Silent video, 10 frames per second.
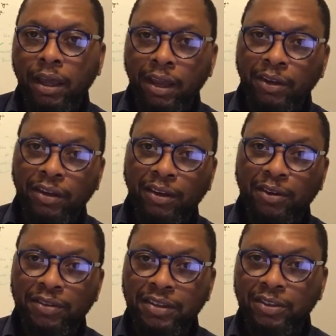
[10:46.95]
Any other
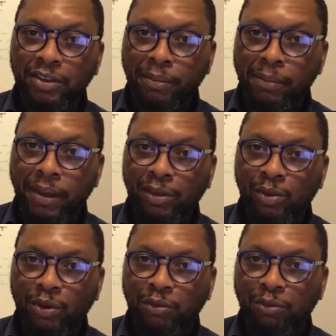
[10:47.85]
conversation about Matthew
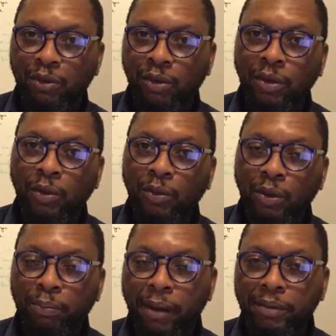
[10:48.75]
24 will
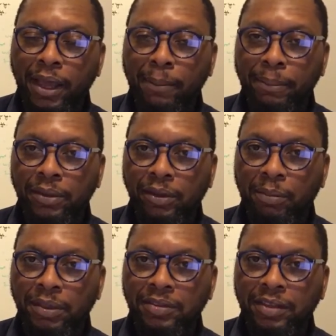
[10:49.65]
probably happen in the
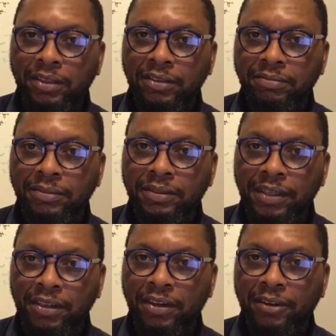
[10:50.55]
comment section.
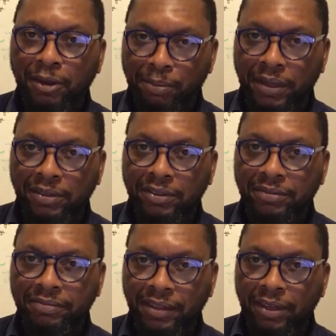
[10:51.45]
Take care. God bless you.
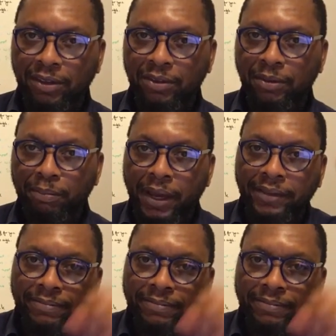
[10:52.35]
Thank you. Bye.